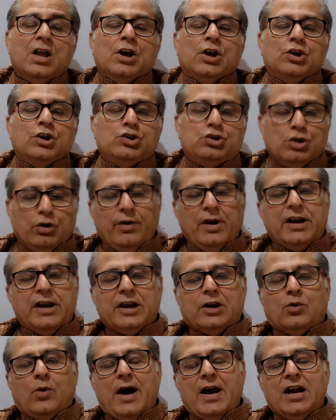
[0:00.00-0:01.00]
You will
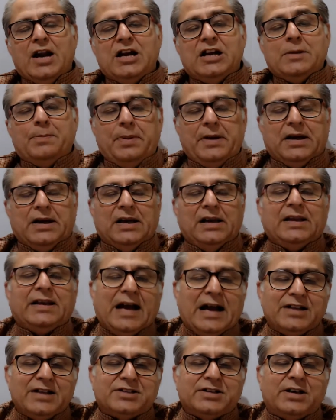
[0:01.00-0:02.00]
require a typical
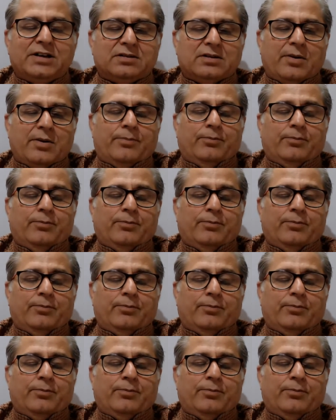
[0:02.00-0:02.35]
gadget